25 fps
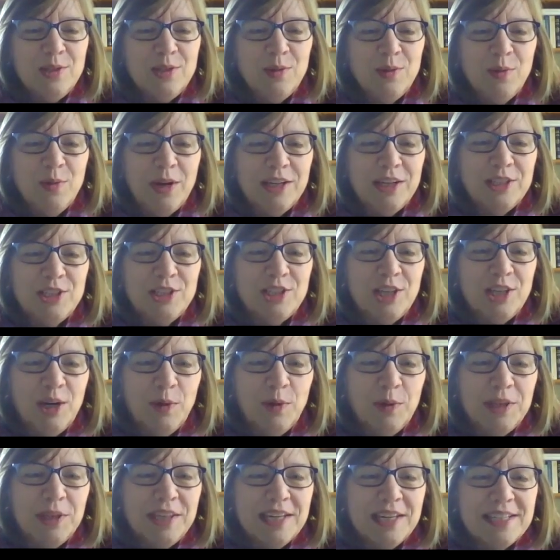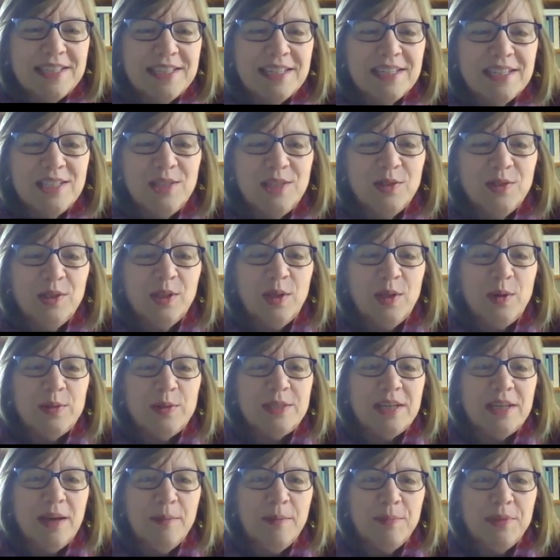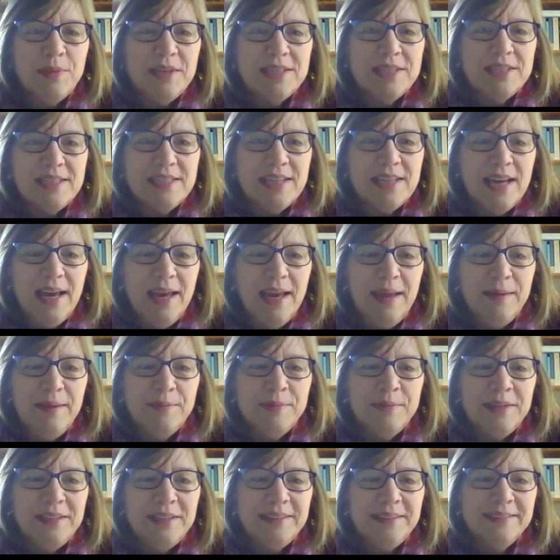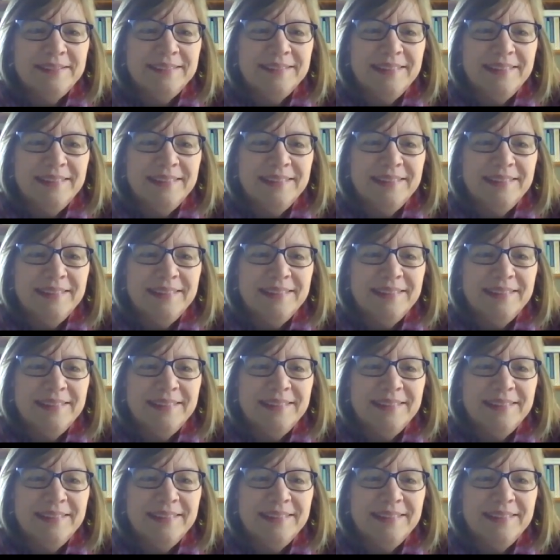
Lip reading: you want to share with us as you close up this time? And